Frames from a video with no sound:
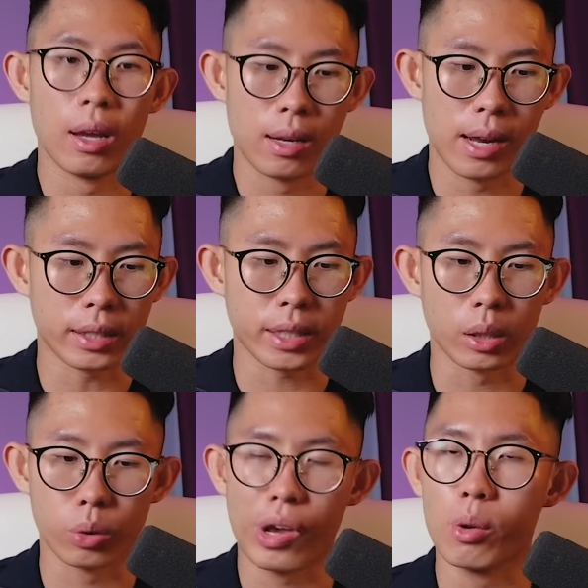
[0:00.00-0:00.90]
Let's say
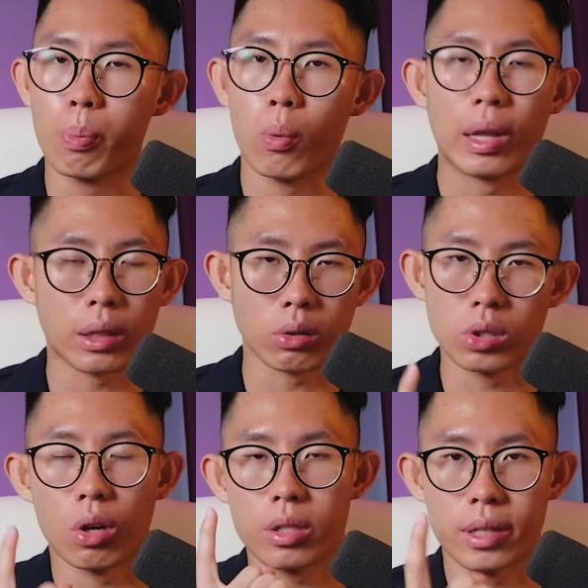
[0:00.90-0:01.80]
today you put one thousand
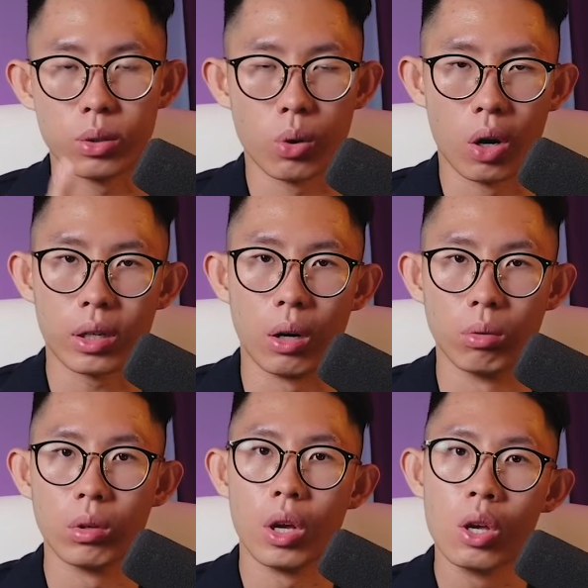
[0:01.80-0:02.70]
dollars into your account.
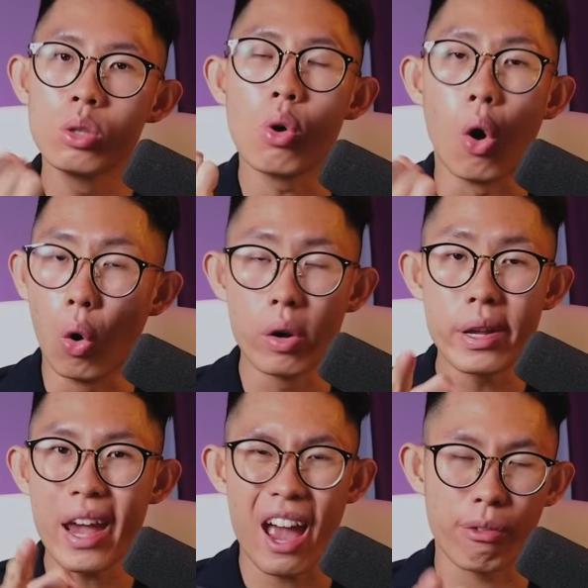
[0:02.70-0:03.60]
You
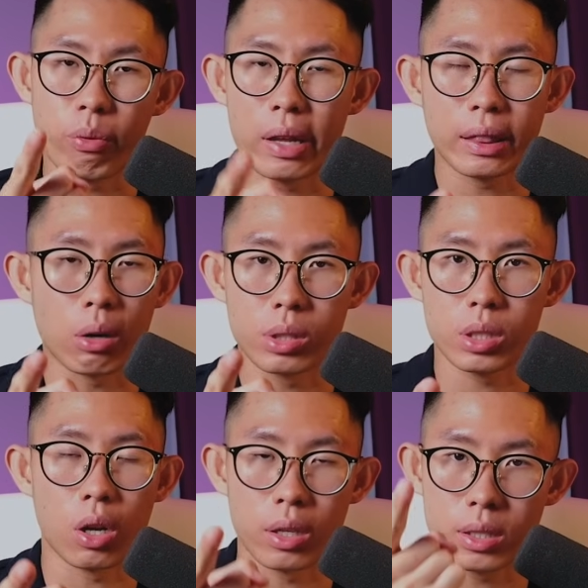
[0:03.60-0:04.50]
only have one thousand
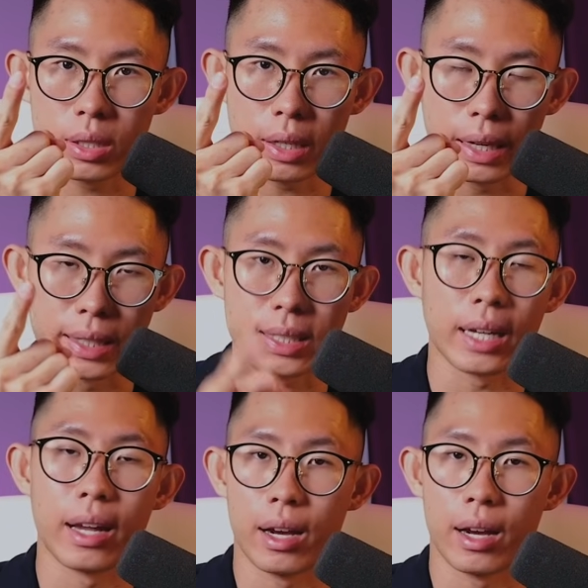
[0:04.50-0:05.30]
dollars inside that